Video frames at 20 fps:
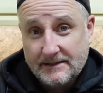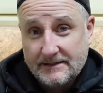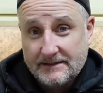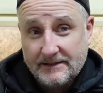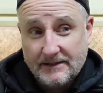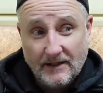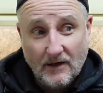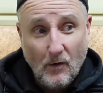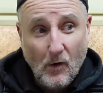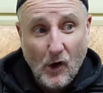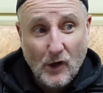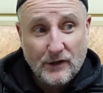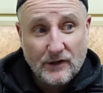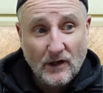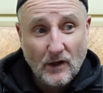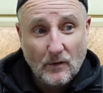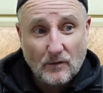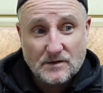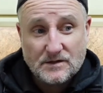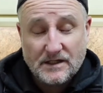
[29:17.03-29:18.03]
You know, I
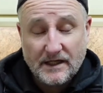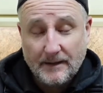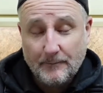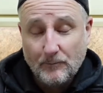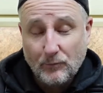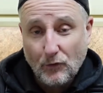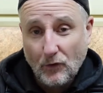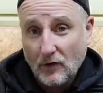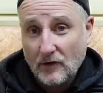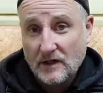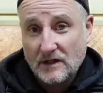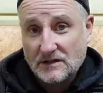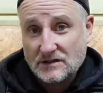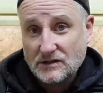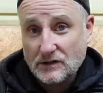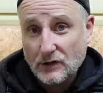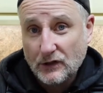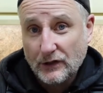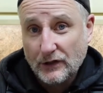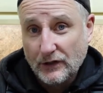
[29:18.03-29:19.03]
notice it in
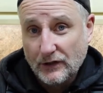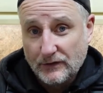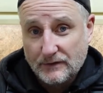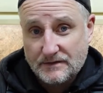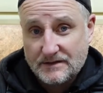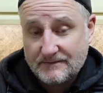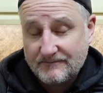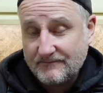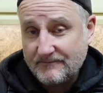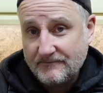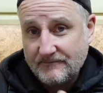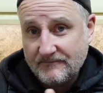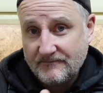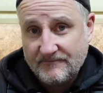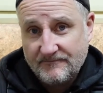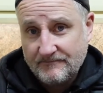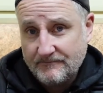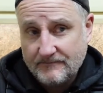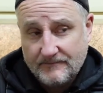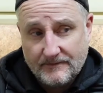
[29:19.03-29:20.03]
products I use,
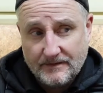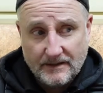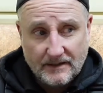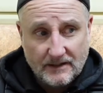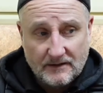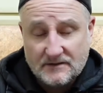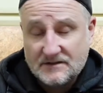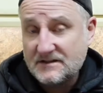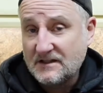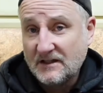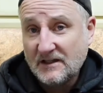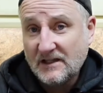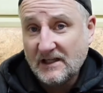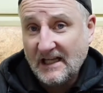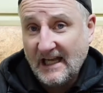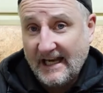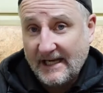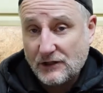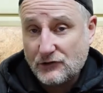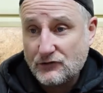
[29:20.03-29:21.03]
you know, as an
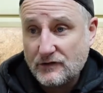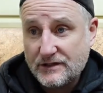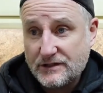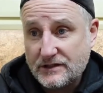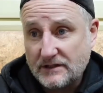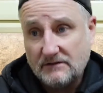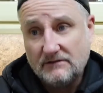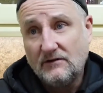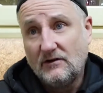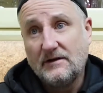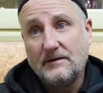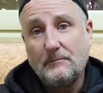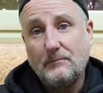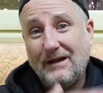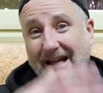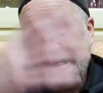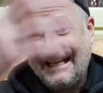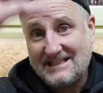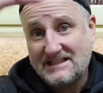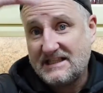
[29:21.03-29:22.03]
electrician, like
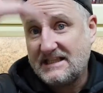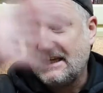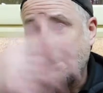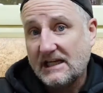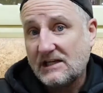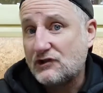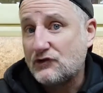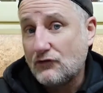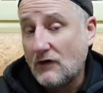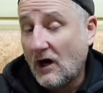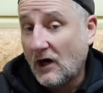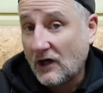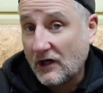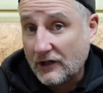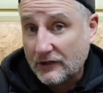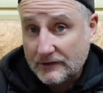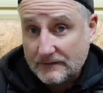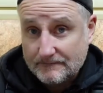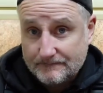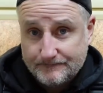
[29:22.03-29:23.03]
plastic
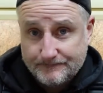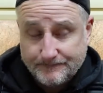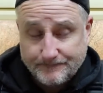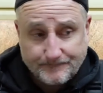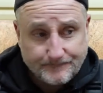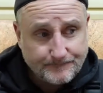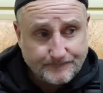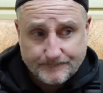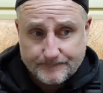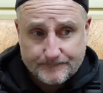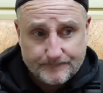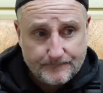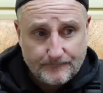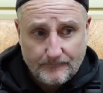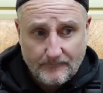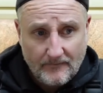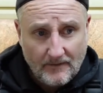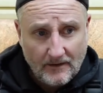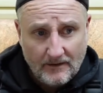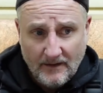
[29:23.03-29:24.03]
trunking.
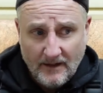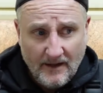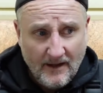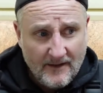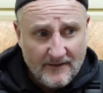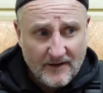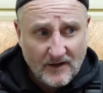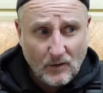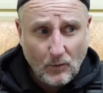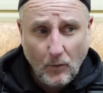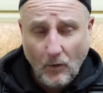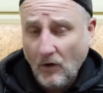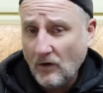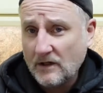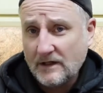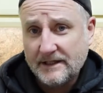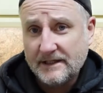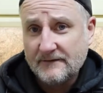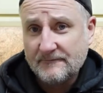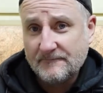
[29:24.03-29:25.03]
The
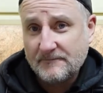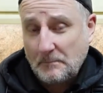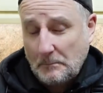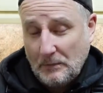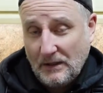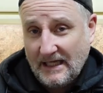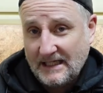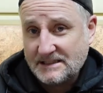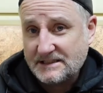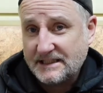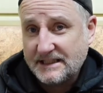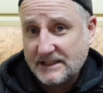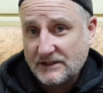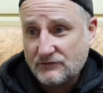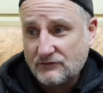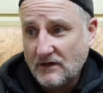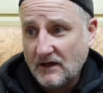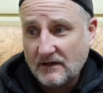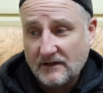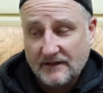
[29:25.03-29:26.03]
quality of plastic
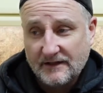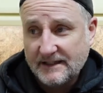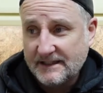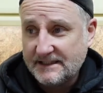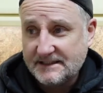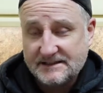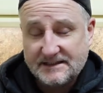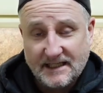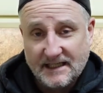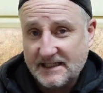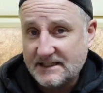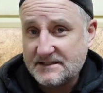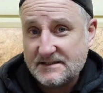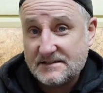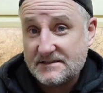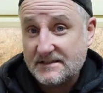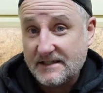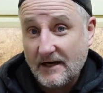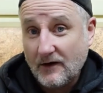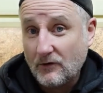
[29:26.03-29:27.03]
trunking these days
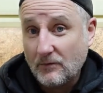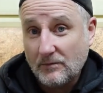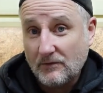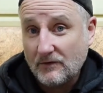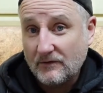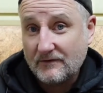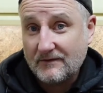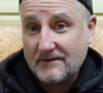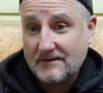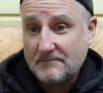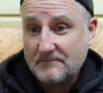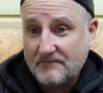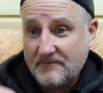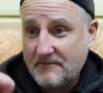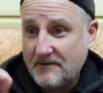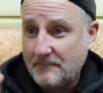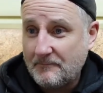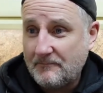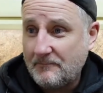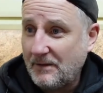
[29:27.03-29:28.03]
is terrible.
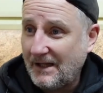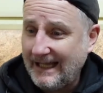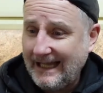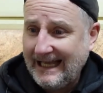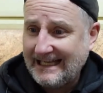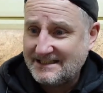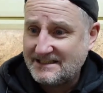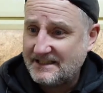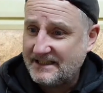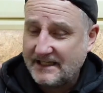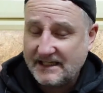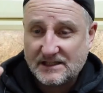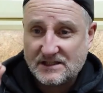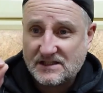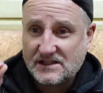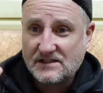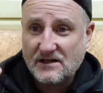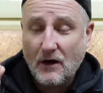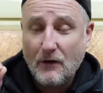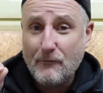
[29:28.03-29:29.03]
The plastic
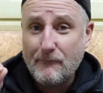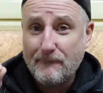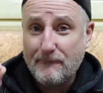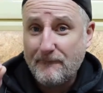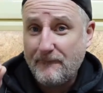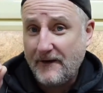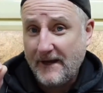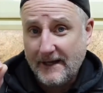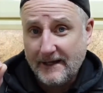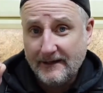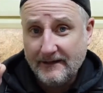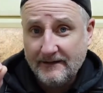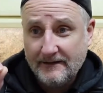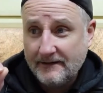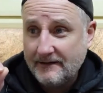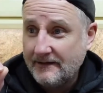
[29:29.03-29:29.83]
is so thin.